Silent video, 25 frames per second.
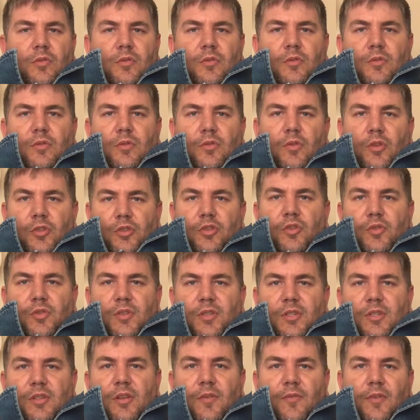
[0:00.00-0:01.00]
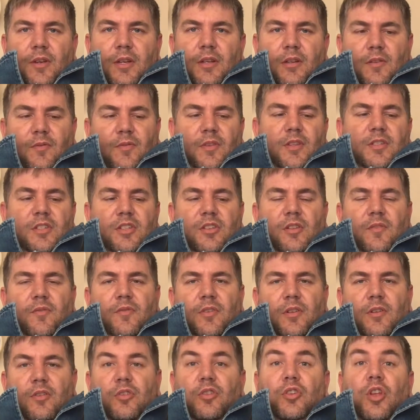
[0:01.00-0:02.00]
To not use a certificate if the
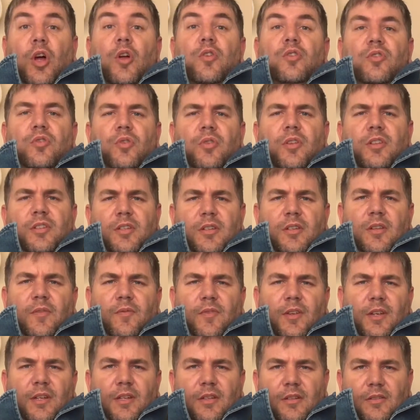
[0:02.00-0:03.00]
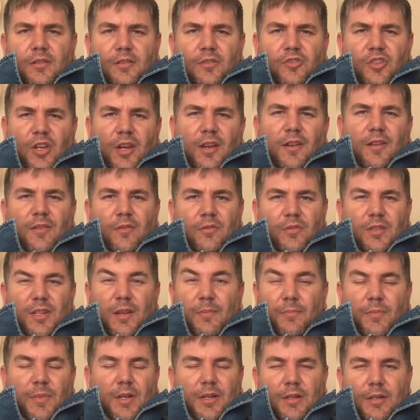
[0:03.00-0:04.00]
certificate, don't do the certificate check or
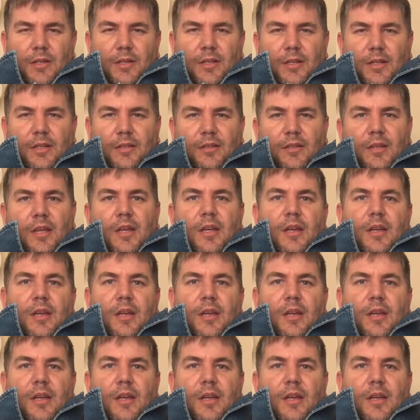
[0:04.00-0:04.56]
something like that.